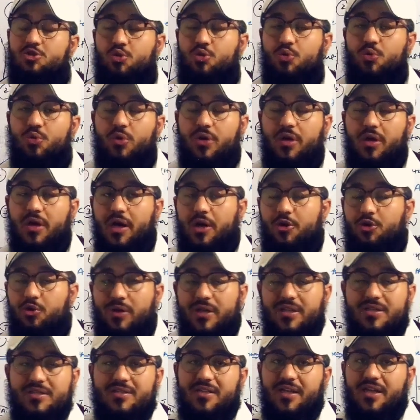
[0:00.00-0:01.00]
So you
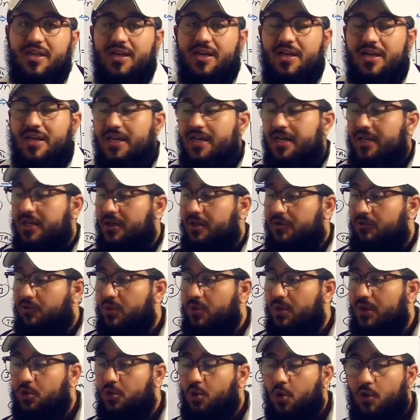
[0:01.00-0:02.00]
can say we
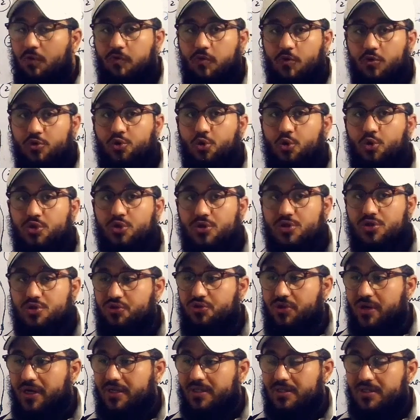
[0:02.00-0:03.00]
will go for those
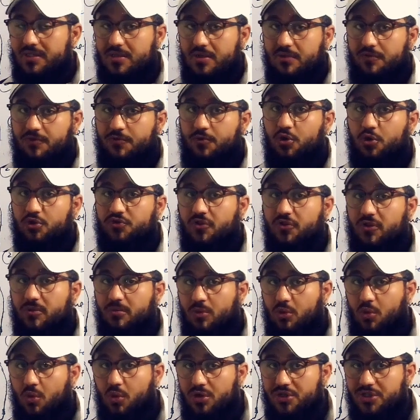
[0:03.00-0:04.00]
drugs, those
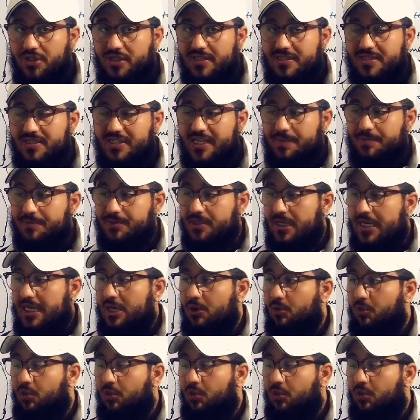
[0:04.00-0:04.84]
pharmacological steps,